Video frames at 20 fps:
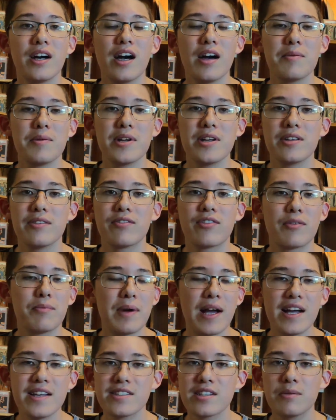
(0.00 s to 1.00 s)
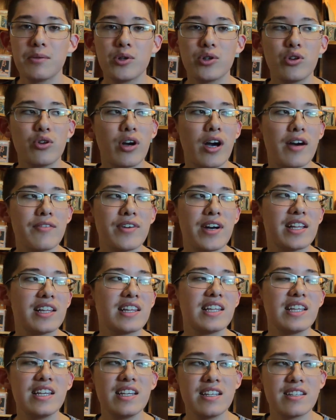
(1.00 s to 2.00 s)
I mean, for basketball, you have
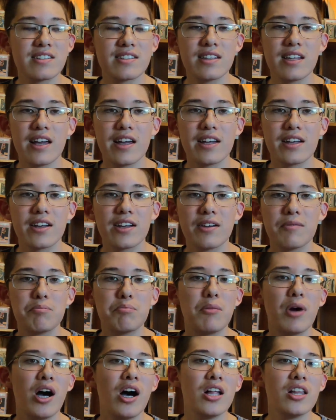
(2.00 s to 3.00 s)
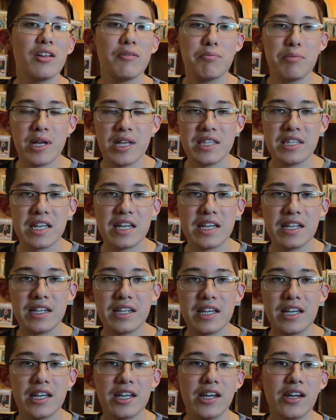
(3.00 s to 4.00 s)
at least like all of
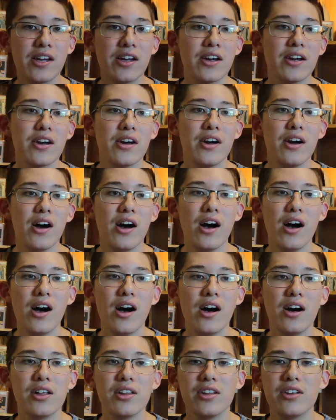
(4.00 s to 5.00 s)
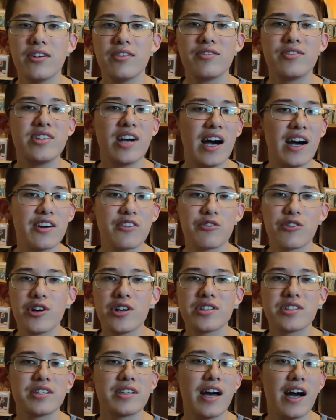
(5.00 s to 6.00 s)
Panini, all of Don
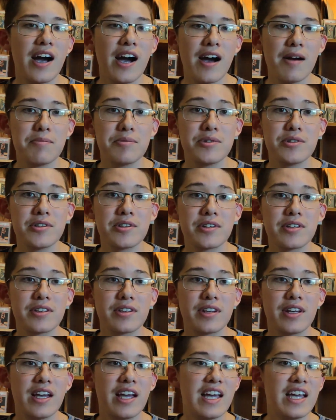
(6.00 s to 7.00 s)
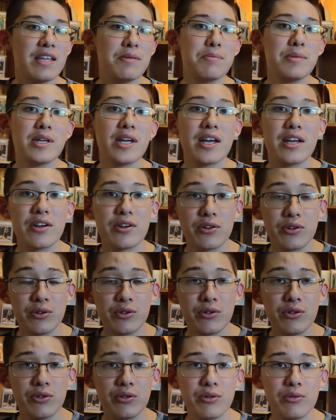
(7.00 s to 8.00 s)
Russ and Optic, NBA
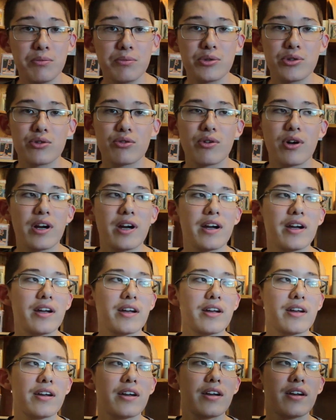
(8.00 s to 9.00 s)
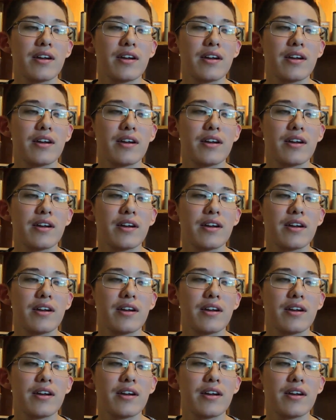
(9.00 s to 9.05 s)
Hoops, right?